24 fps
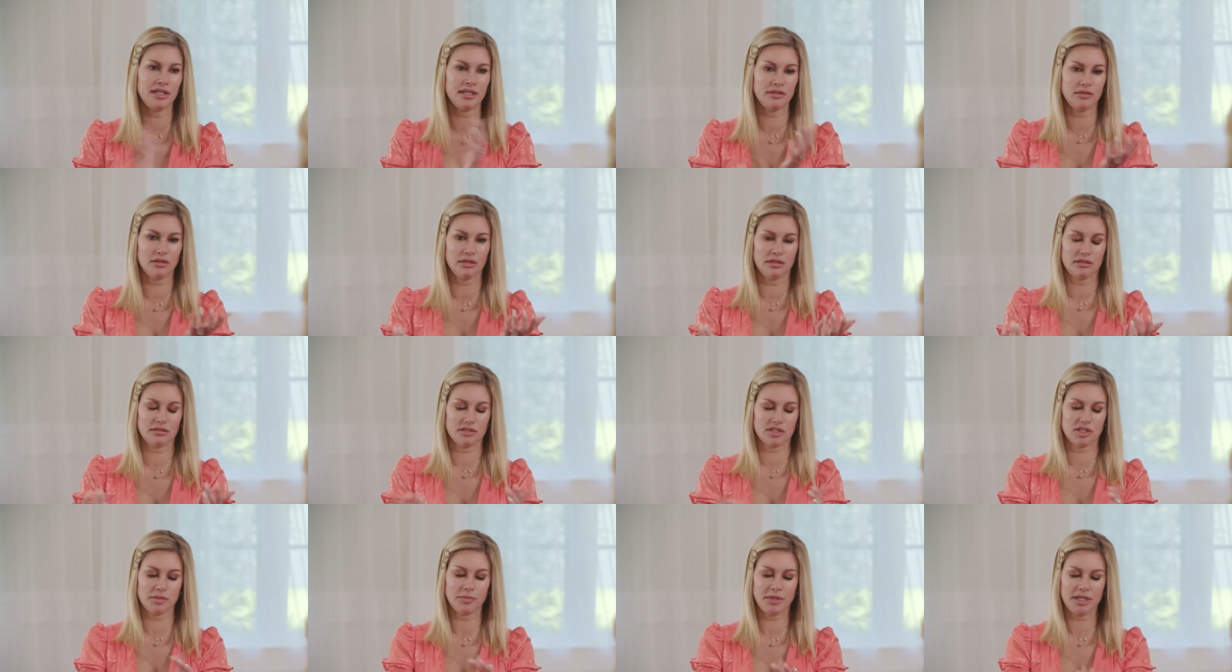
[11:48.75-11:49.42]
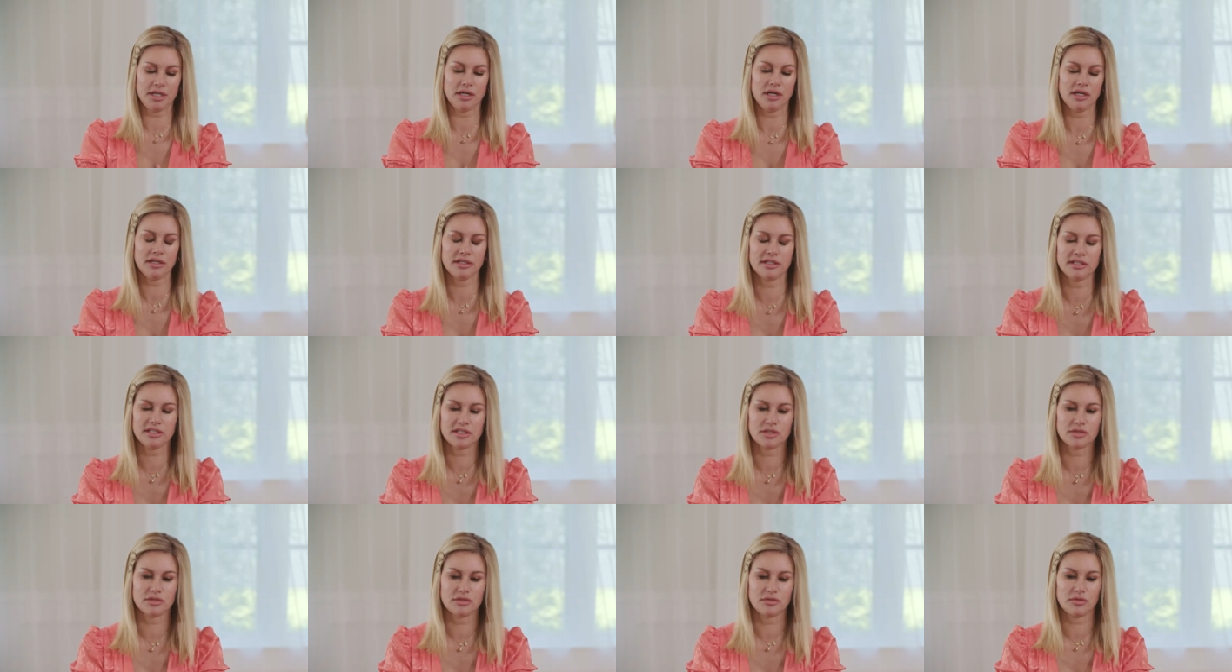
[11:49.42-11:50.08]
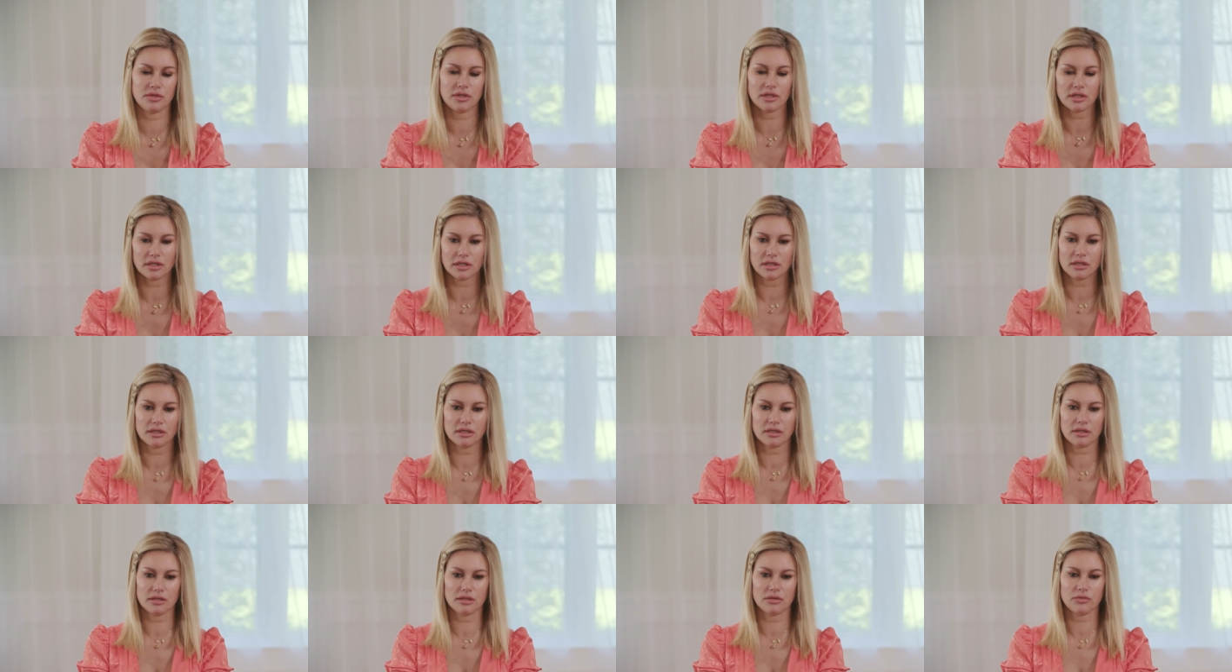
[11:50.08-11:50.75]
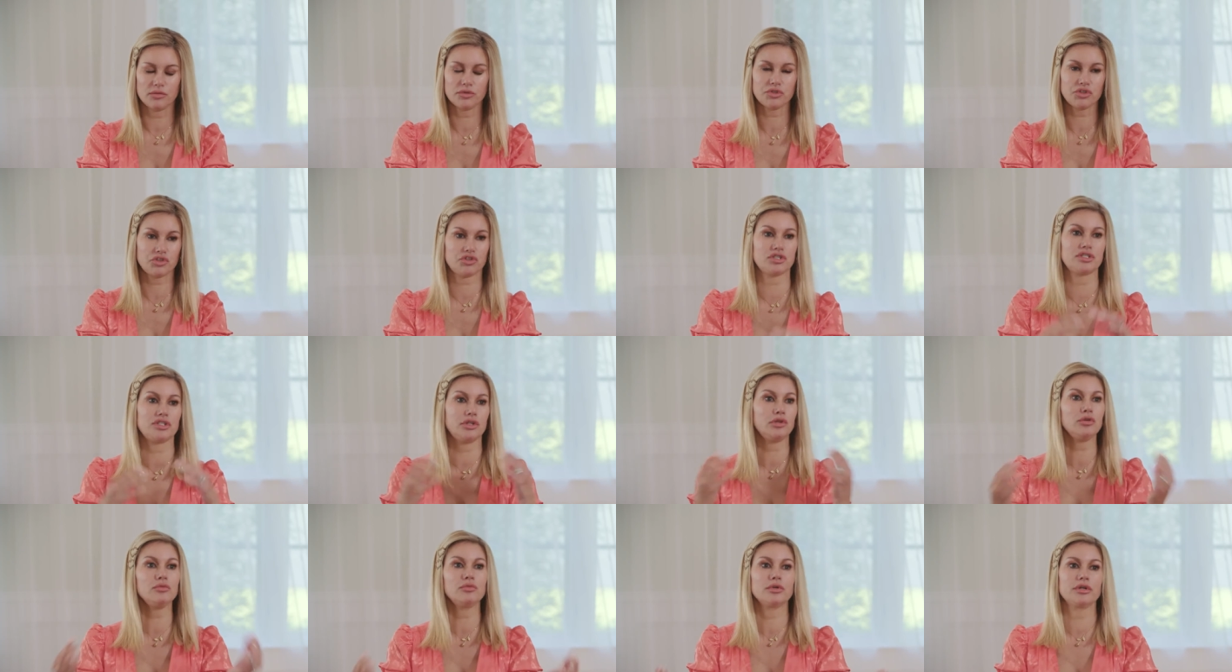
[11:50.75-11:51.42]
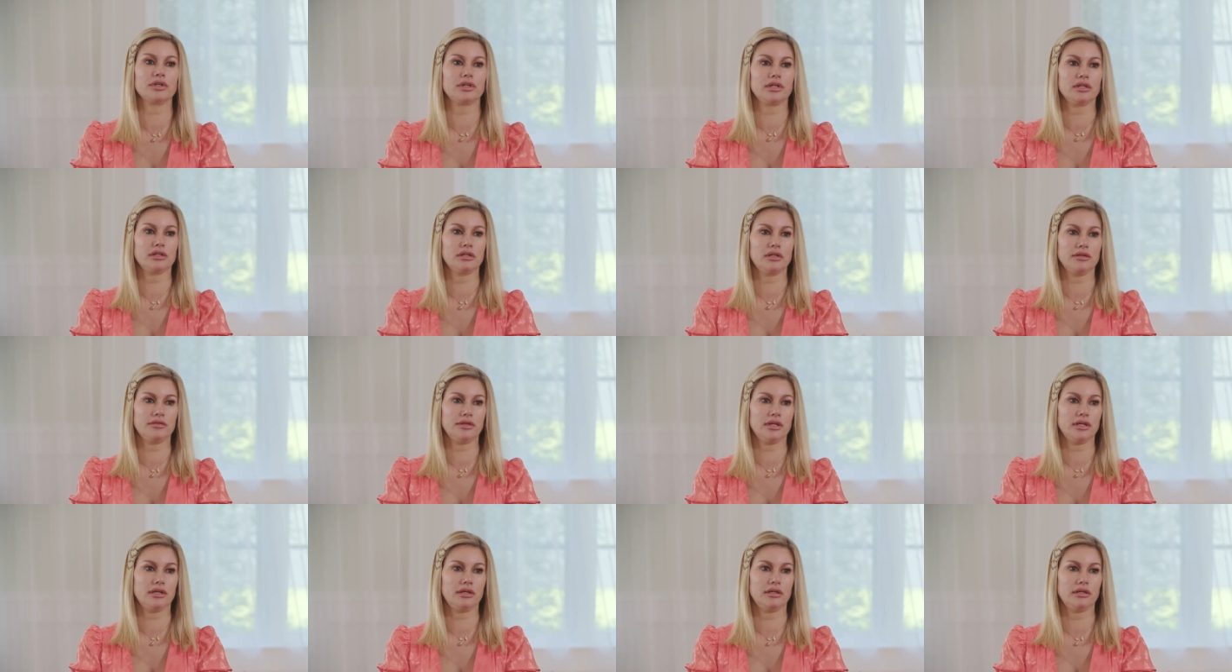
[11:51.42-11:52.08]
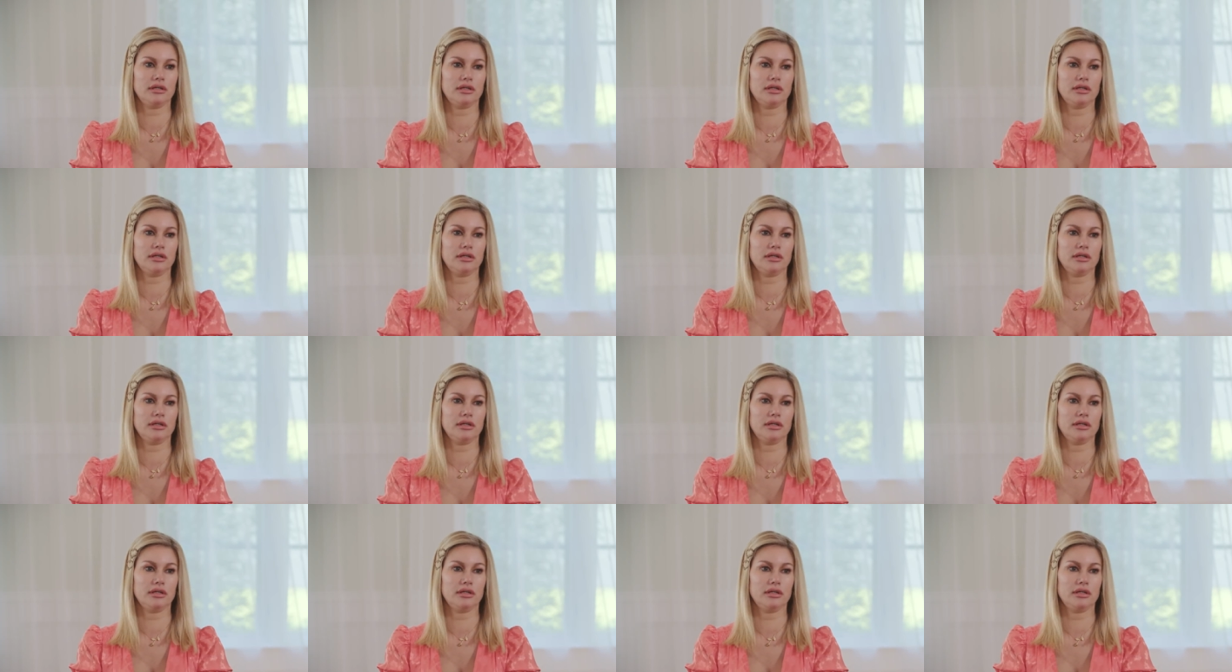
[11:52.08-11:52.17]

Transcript: a little sketchy? To be honest, we're still working on that.